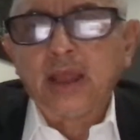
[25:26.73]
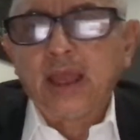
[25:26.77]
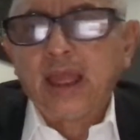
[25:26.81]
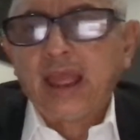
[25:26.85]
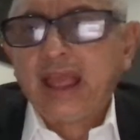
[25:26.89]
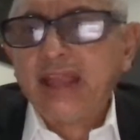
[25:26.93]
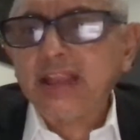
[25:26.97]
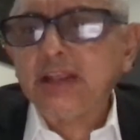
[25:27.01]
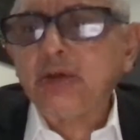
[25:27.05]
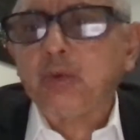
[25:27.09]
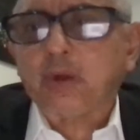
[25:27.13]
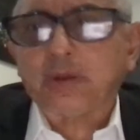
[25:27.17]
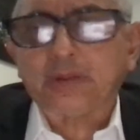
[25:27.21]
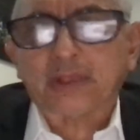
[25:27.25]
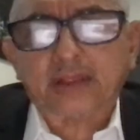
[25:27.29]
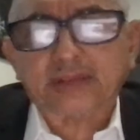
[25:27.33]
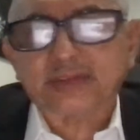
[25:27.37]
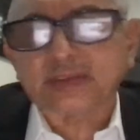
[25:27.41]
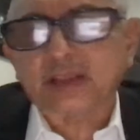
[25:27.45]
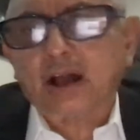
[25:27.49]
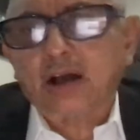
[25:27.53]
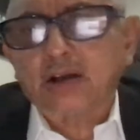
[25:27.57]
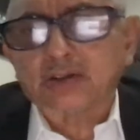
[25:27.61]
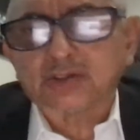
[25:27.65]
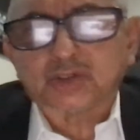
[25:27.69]
Anyone that
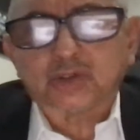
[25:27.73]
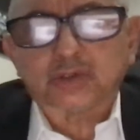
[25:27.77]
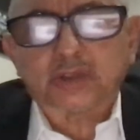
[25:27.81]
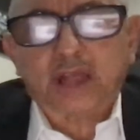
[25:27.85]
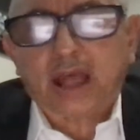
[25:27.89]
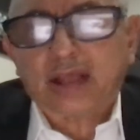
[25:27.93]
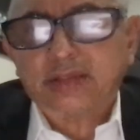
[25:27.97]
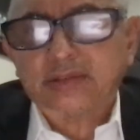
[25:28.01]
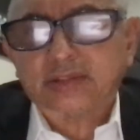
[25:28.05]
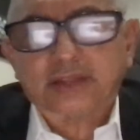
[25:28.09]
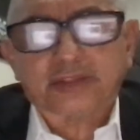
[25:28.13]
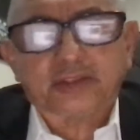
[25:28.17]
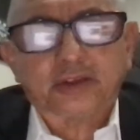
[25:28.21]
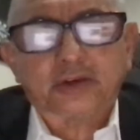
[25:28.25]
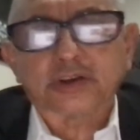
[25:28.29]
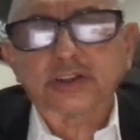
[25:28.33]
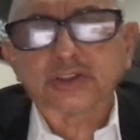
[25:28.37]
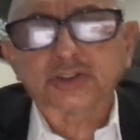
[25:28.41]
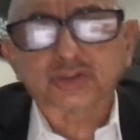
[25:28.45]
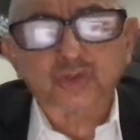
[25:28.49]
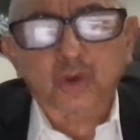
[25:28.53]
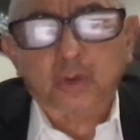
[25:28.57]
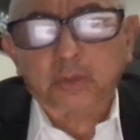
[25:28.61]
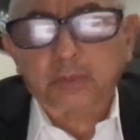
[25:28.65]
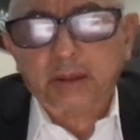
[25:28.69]
tells you that there
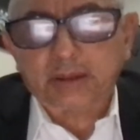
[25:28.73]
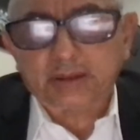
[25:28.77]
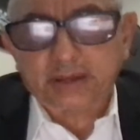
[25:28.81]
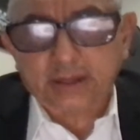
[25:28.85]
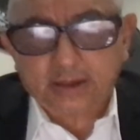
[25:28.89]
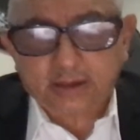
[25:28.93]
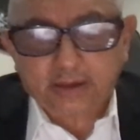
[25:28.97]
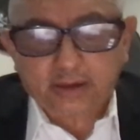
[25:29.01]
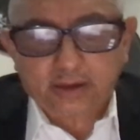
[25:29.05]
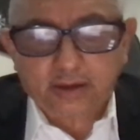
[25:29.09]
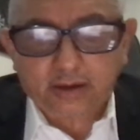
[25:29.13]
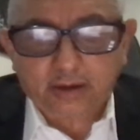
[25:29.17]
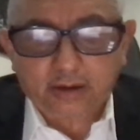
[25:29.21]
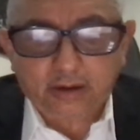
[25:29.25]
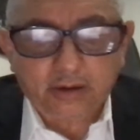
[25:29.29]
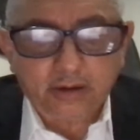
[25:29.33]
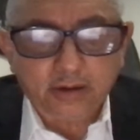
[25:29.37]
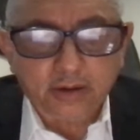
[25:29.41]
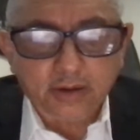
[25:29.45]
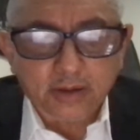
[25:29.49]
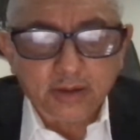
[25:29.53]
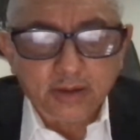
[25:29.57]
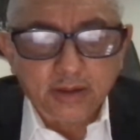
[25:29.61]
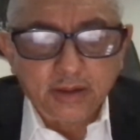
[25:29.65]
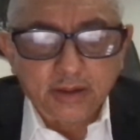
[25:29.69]
is no money here
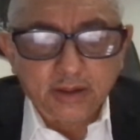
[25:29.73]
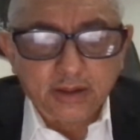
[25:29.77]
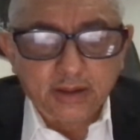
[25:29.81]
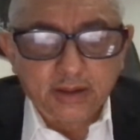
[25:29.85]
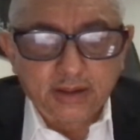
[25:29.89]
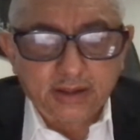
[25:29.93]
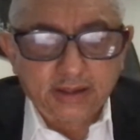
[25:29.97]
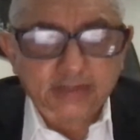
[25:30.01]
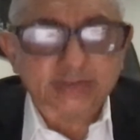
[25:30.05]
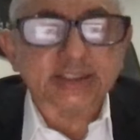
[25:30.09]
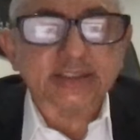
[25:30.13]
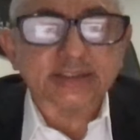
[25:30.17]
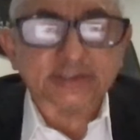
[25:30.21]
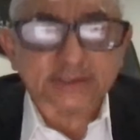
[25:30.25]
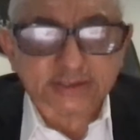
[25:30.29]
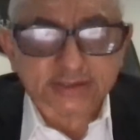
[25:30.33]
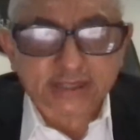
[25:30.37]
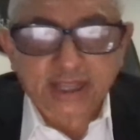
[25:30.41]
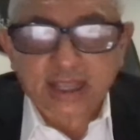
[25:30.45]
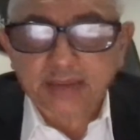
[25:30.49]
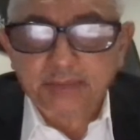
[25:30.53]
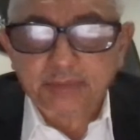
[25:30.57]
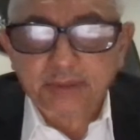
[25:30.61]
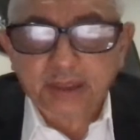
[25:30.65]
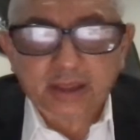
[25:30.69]
is
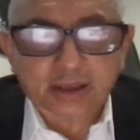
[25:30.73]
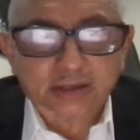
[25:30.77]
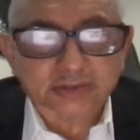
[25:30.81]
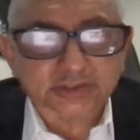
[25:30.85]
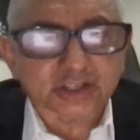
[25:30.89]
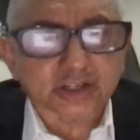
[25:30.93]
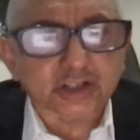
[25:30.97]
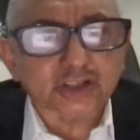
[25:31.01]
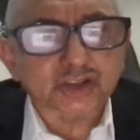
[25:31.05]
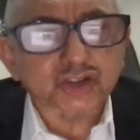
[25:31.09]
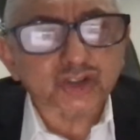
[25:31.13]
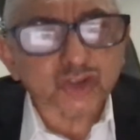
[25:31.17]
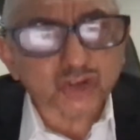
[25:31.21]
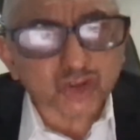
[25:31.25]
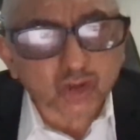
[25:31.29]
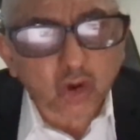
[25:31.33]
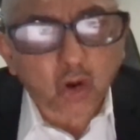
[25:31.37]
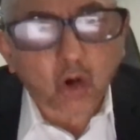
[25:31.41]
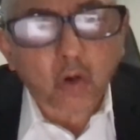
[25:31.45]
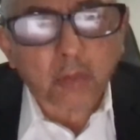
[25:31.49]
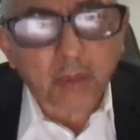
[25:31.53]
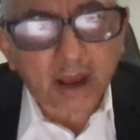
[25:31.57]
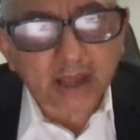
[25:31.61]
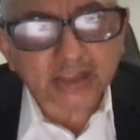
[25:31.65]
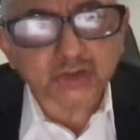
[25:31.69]
insane, because there is
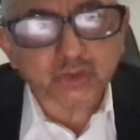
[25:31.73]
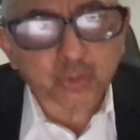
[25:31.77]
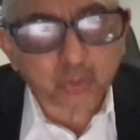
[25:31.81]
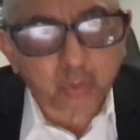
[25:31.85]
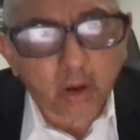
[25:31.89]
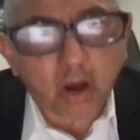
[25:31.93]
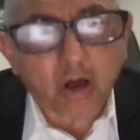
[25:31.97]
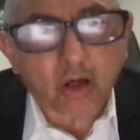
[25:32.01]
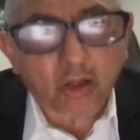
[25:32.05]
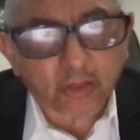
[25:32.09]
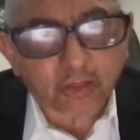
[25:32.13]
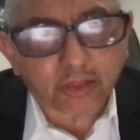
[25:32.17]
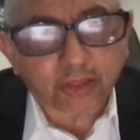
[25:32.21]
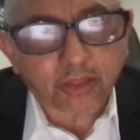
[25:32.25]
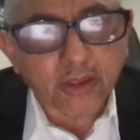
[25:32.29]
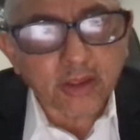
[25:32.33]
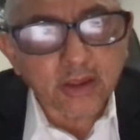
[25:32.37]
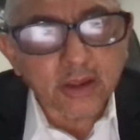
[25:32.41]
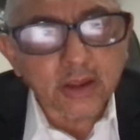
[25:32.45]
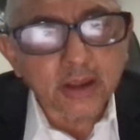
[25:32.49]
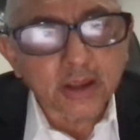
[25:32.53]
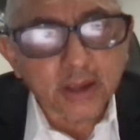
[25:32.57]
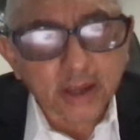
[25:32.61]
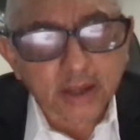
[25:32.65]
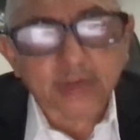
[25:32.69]
so much wealth
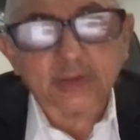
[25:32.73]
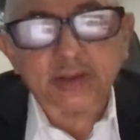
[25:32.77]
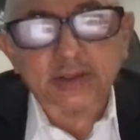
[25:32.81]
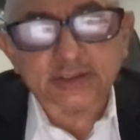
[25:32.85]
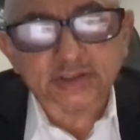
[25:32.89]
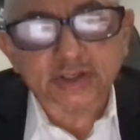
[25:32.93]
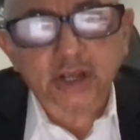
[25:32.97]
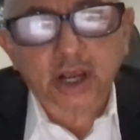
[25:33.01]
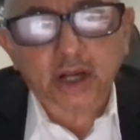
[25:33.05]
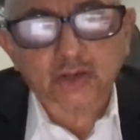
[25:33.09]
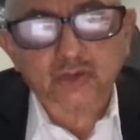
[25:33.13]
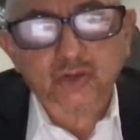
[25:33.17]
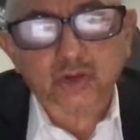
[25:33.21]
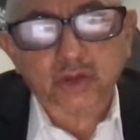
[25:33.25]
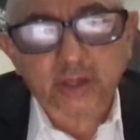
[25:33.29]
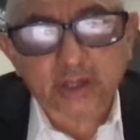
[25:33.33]
in this country.